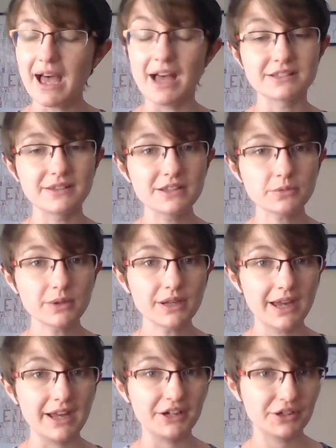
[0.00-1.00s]
So this one,
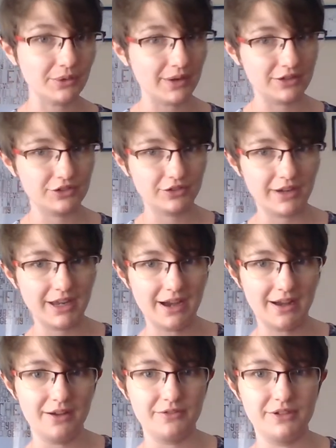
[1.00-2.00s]
A Short History
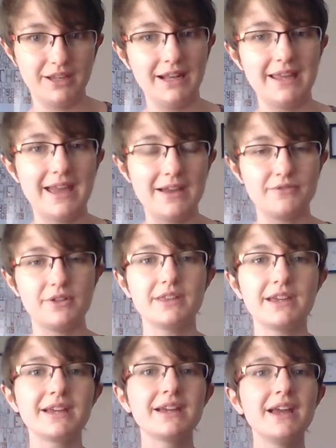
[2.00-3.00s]
of Nearly
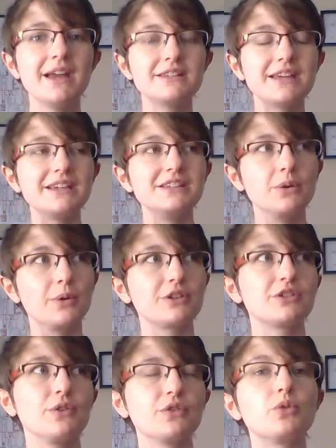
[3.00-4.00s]
Everything, takes you on a
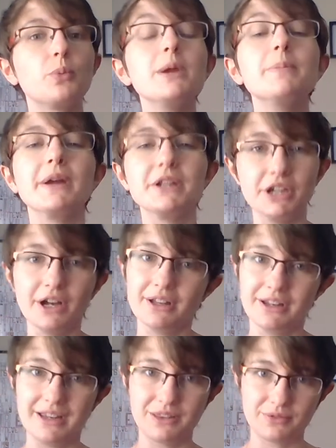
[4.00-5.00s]
sort of sweeping
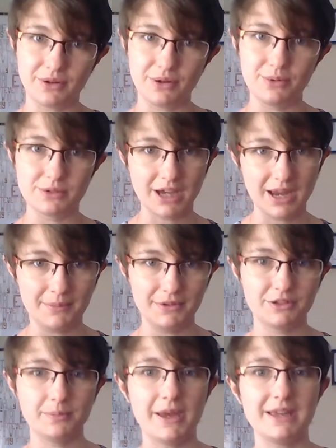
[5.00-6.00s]
journey through time and
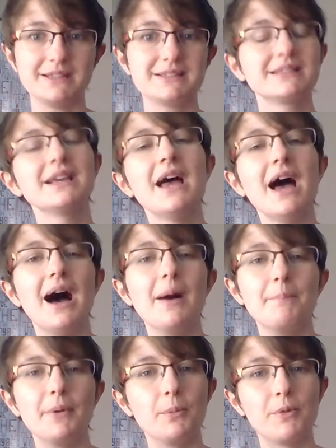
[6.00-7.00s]
space.
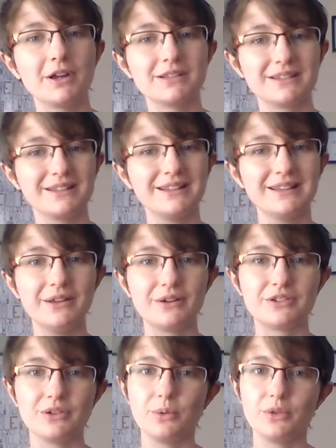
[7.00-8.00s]
Bill Bryson
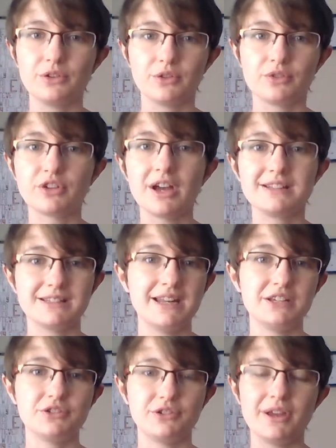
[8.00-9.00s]
looks at all the sort of science and
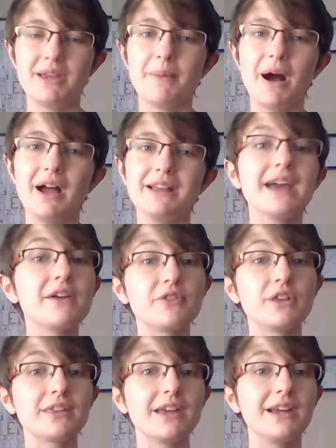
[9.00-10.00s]
history behind
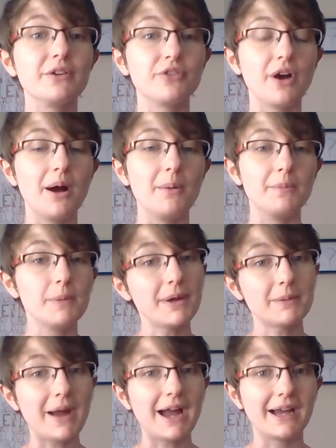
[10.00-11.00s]
everything from the
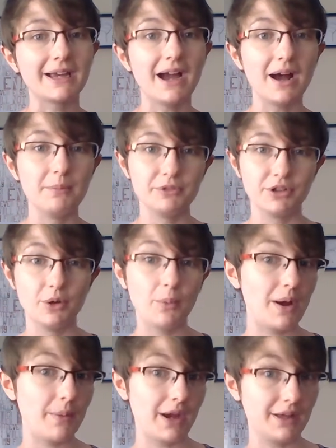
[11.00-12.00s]
Big Bang up to
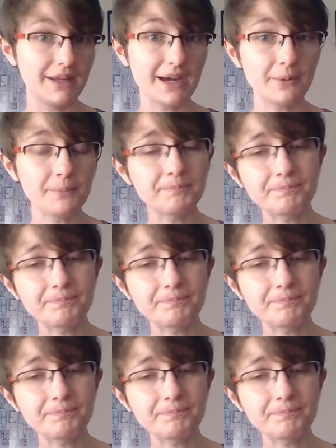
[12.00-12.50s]
where we are now.